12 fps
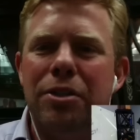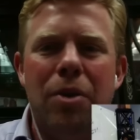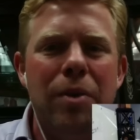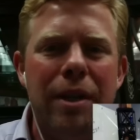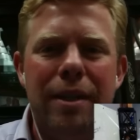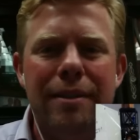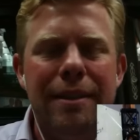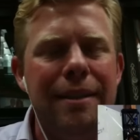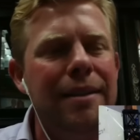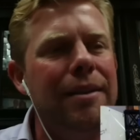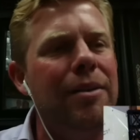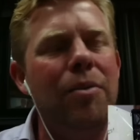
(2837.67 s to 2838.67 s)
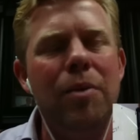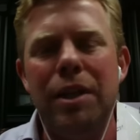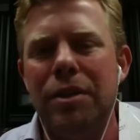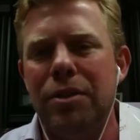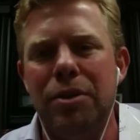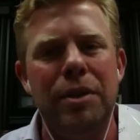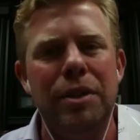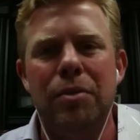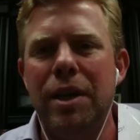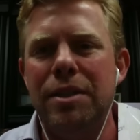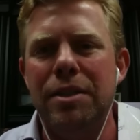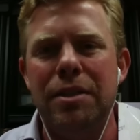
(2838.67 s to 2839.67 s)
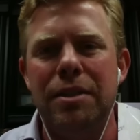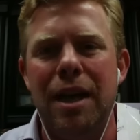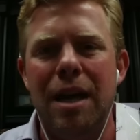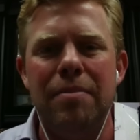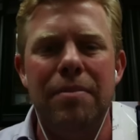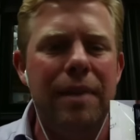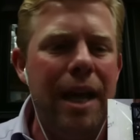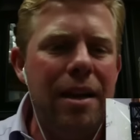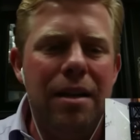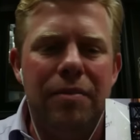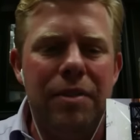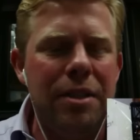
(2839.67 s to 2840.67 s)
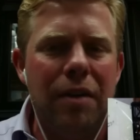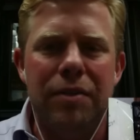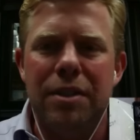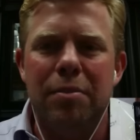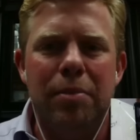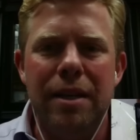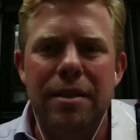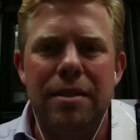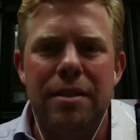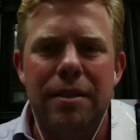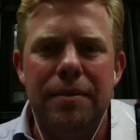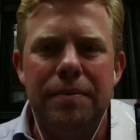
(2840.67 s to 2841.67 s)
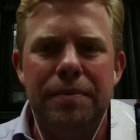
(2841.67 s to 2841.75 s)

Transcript: you're going in, what are you doing? You're wasting your time. That in of itself is complacency.